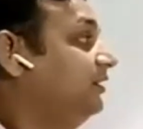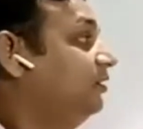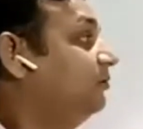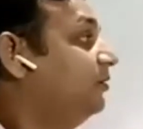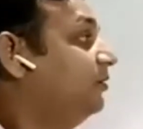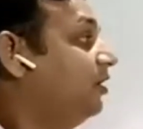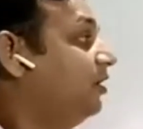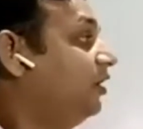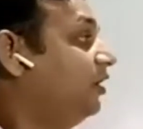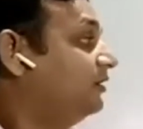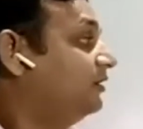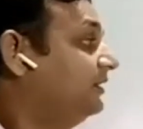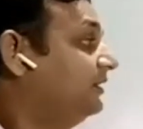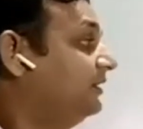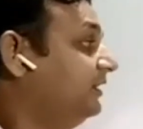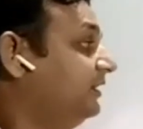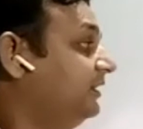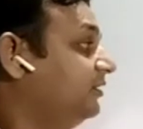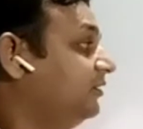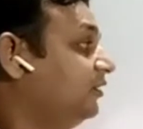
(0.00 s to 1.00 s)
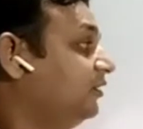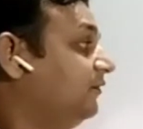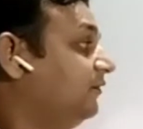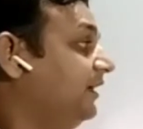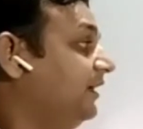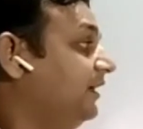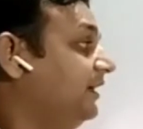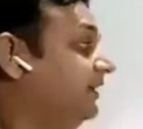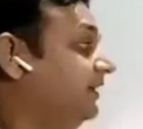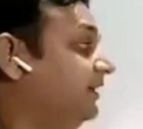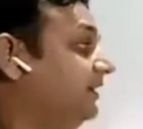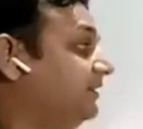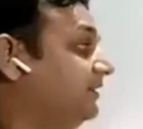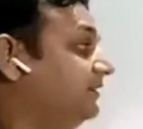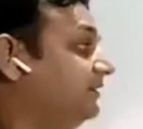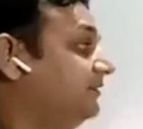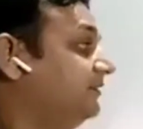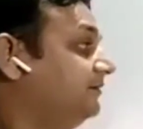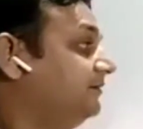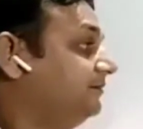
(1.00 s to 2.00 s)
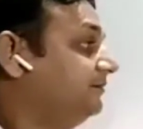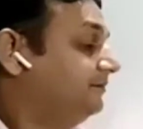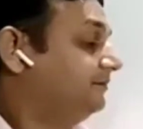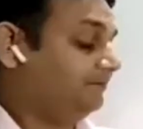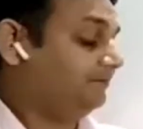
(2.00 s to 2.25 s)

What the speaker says: consume oxygen of air